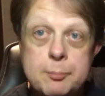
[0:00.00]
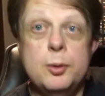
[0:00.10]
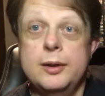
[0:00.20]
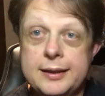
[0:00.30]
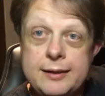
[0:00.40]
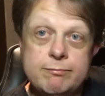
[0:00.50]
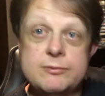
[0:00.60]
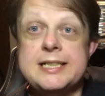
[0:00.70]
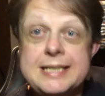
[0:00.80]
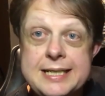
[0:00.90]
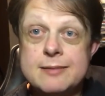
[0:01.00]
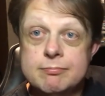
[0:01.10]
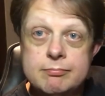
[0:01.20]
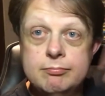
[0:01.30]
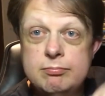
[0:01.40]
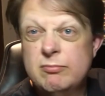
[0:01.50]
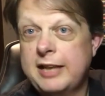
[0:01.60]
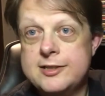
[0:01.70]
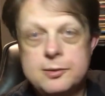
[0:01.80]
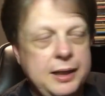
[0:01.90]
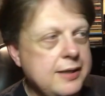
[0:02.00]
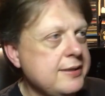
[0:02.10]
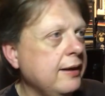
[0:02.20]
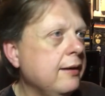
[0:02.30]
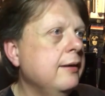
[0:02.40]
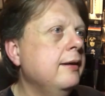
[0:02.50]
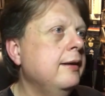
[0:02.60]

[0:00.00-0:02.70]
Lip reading: I bought a CD Ghetto Blaster,